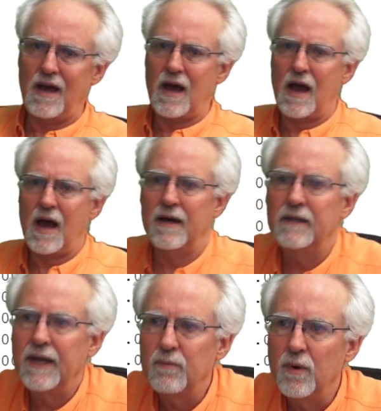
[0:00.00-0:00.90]
Uh,
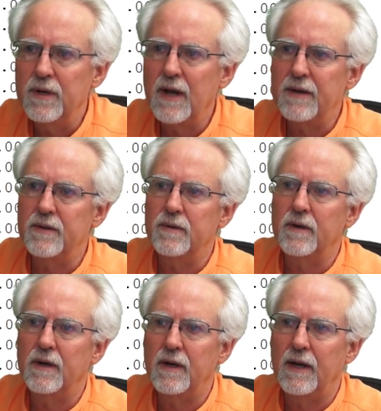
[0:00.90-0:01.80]
and what did I do?
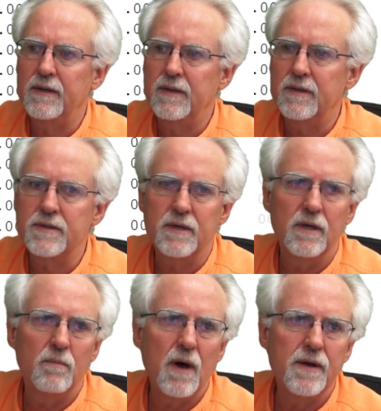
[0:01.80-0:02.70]
I did the
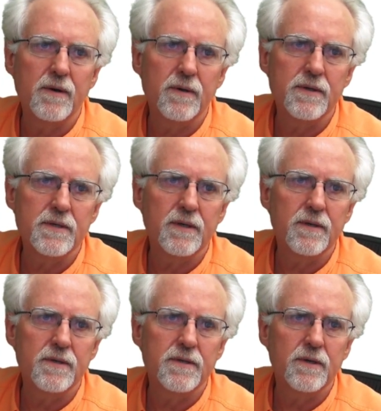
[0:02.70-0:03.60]
serial monitor instead
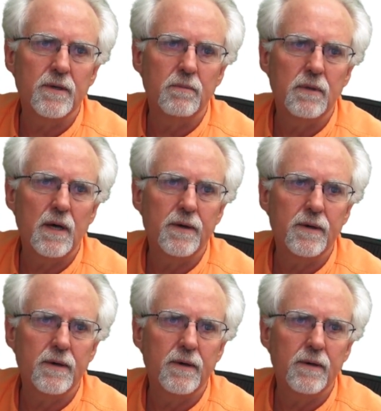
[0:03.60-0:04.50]
of the serial plotter.
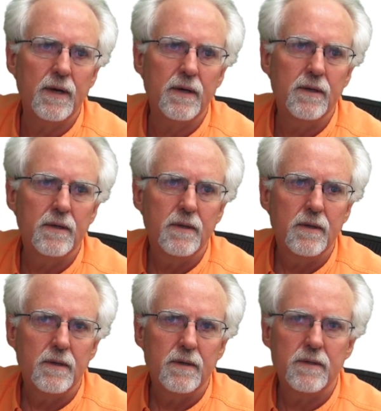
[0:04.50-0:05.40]
Okay,
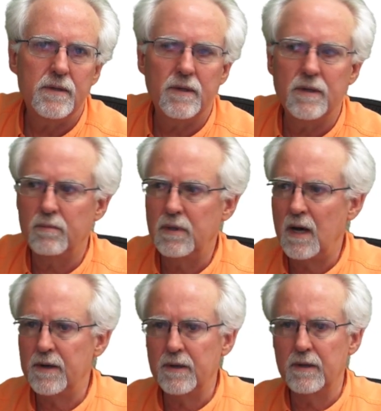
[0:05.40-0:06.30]
serial
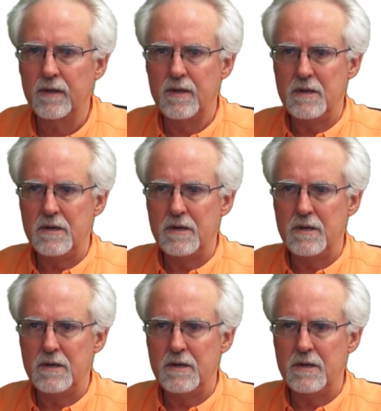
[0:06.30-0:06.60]
plotter.